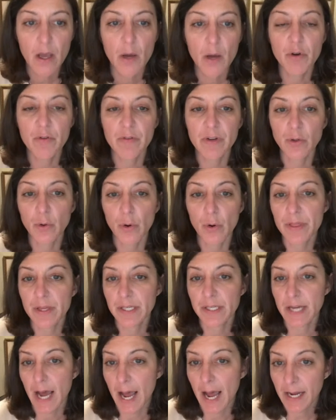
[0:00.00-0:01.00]
Moving north
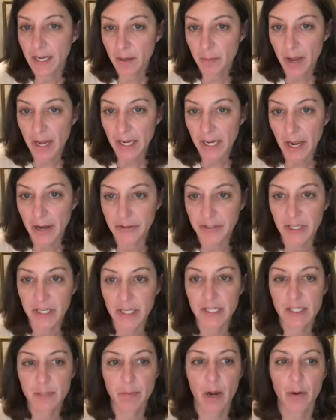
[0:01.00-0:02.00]
into Accomack County,
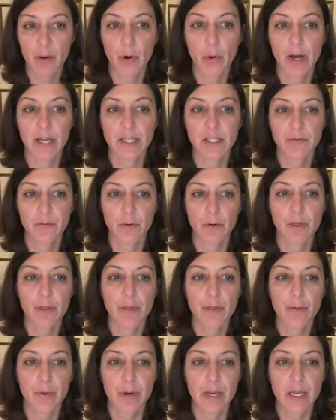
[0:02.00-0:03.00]
it's my request for
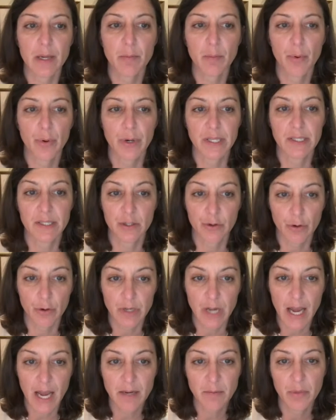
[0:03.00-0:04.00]

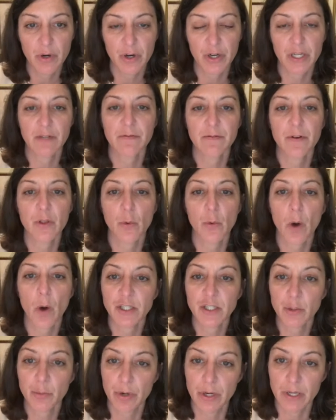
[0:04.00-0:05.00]
$3.09 million for the
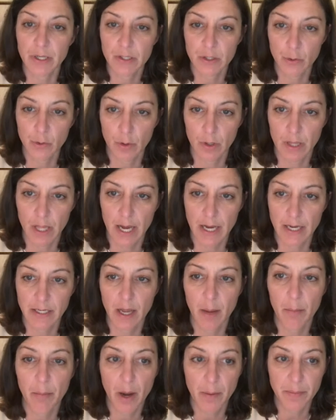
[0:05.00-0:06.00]
Wachapreak Sewer Line
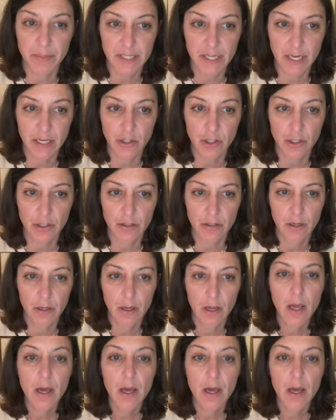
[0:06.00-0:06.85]
and Pump Station.